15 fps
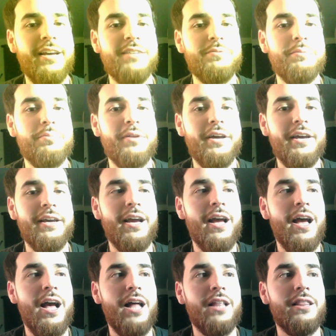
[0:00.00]
playing
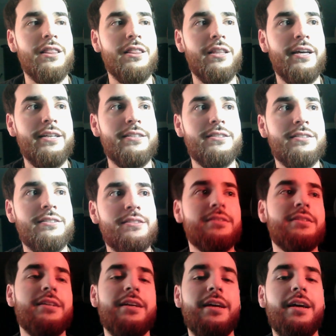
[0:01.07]

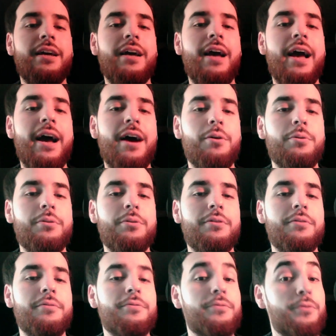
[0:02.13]
lights out
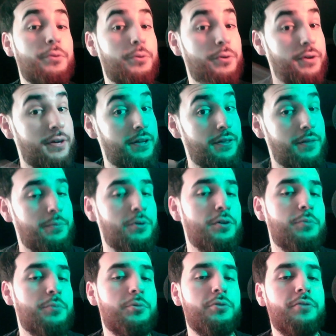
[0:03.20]
for the
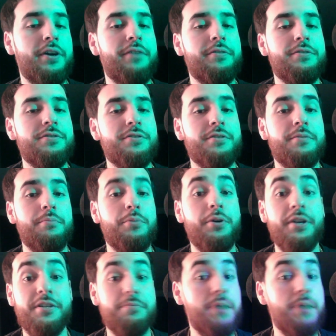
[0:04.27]
Baltimore Ravens, putting
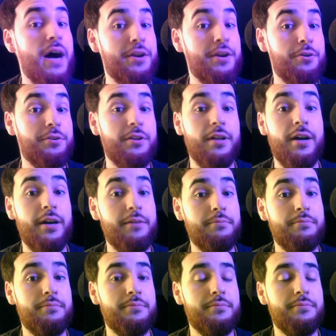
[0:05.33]
his body on the line.
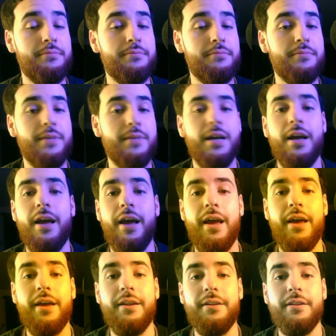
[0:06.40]

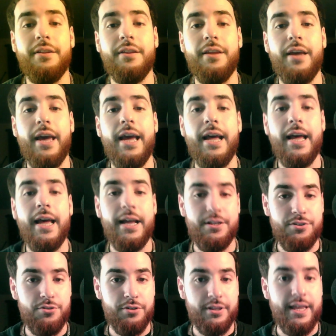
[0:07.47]
And it
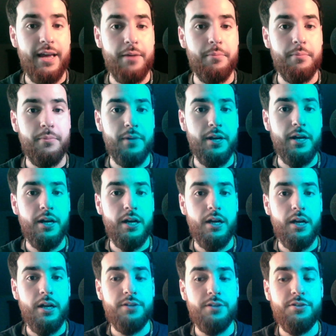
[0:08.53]
took them
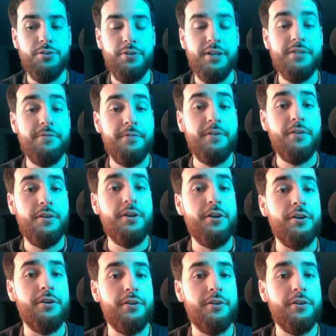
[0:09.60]
until his 5th year